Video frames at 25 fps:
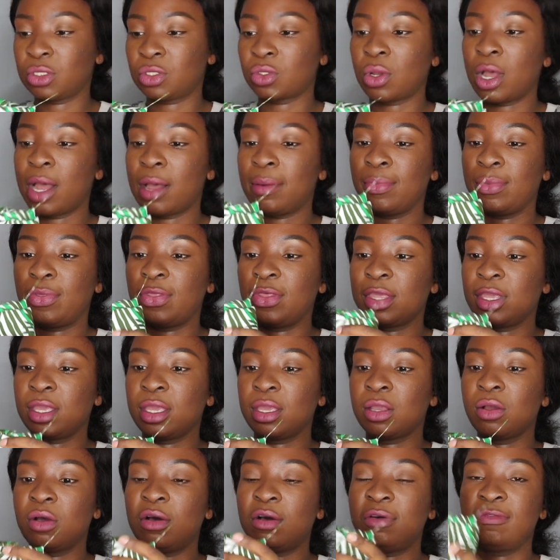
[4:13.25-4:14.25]
So I'm
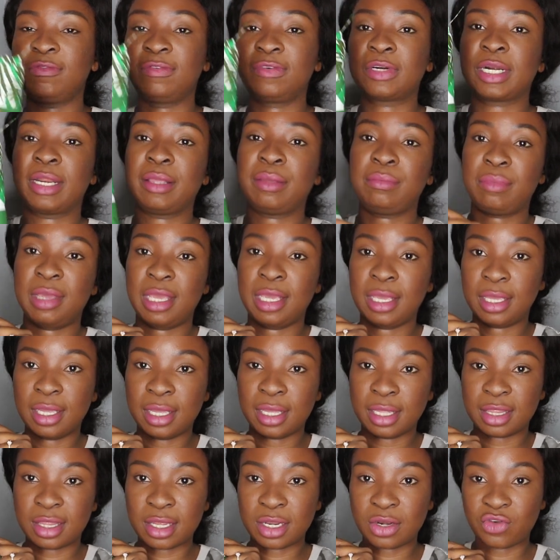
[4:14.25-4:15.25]
thinking of
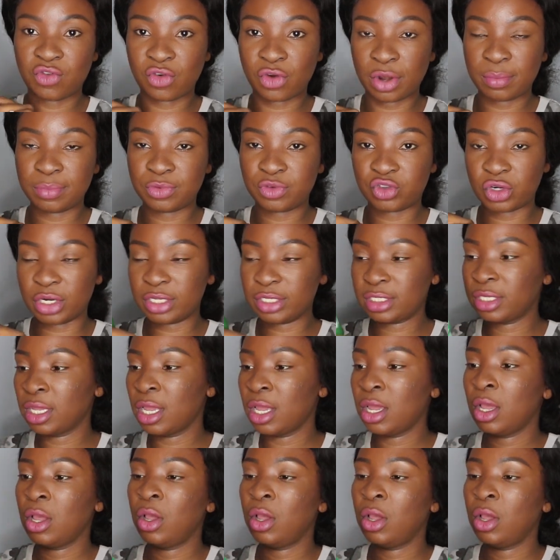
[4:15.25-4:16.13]
remaking that wrap dress